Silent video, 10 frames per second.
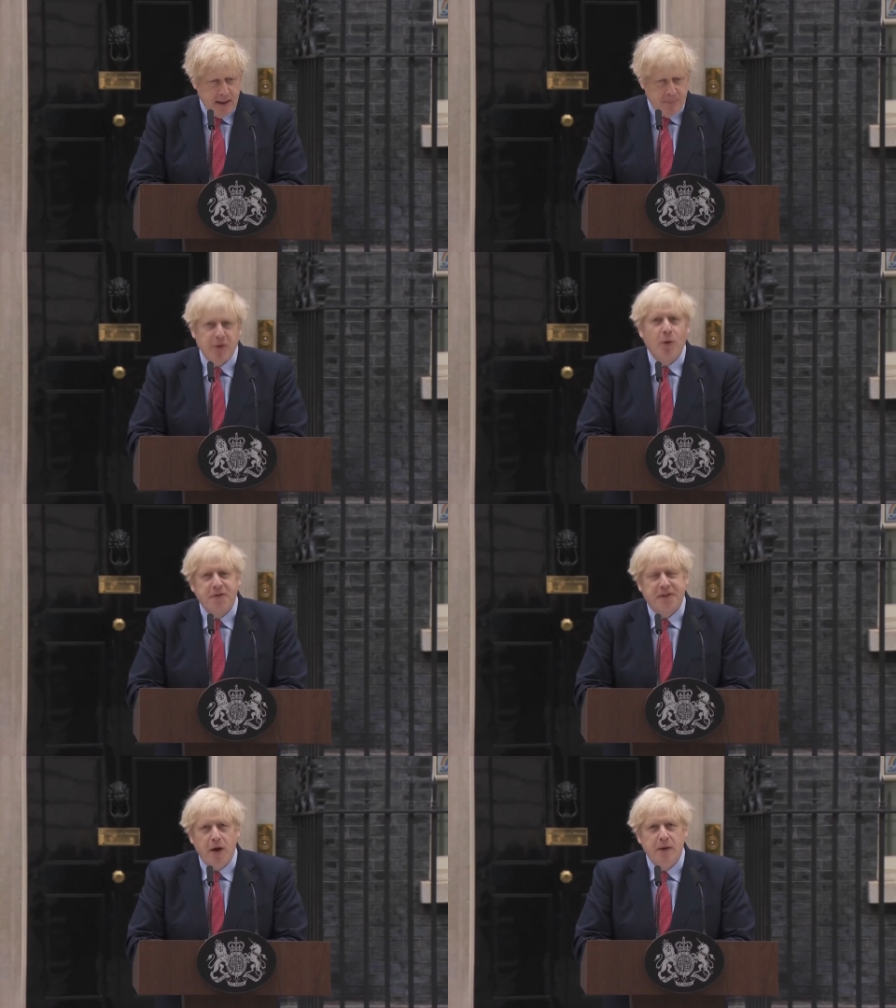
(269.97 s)
but
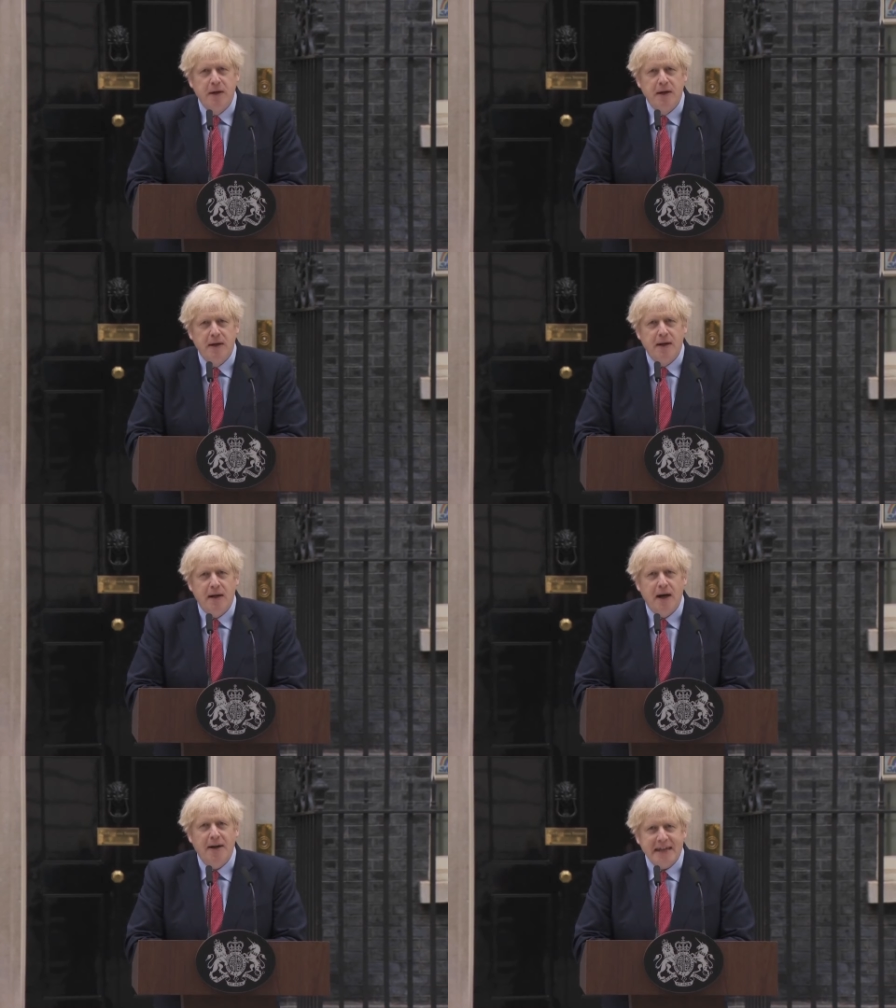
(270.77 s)
also
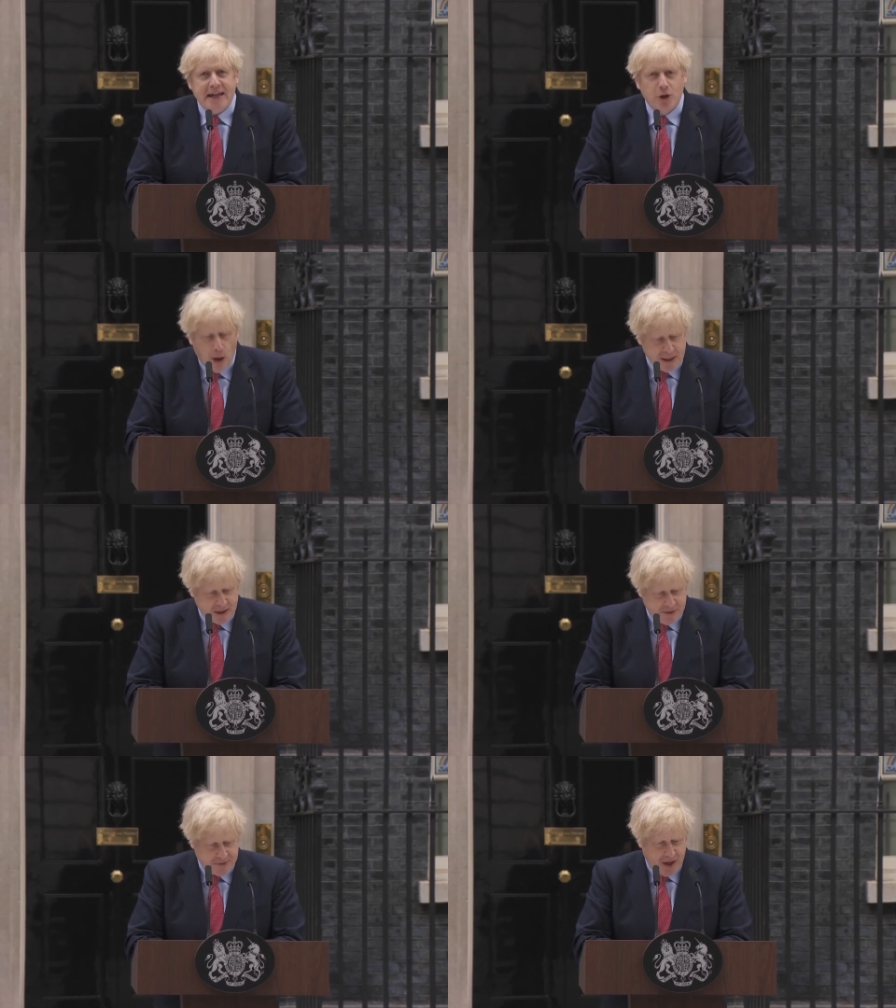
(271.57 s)
an
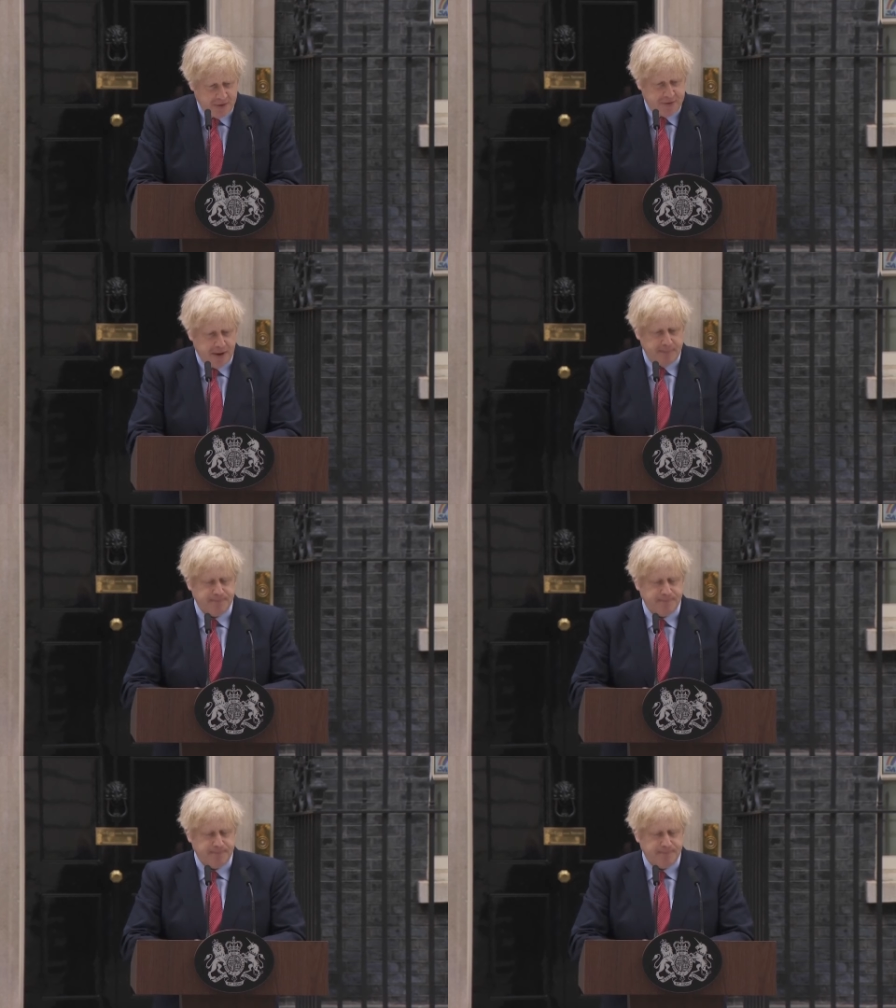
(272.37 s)
economic disaster.